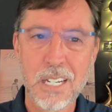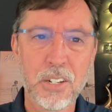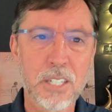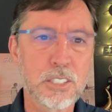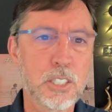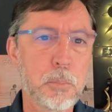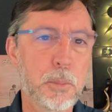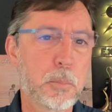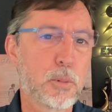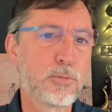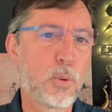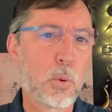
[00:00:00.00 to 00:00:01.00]
Next up,
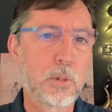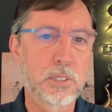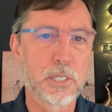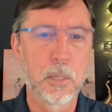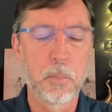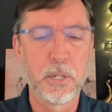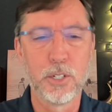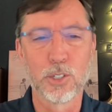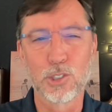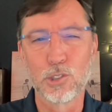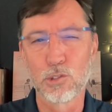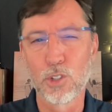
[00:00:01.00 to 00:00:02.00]
number 4 is going to be your
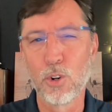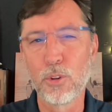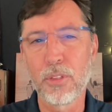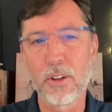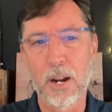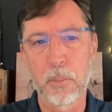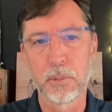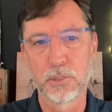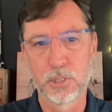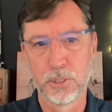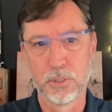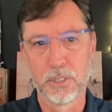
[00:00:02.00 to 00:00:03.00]
growth
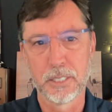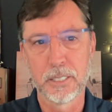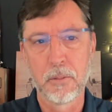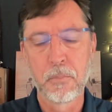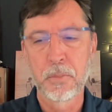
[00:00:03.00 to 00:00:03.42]
opportunity.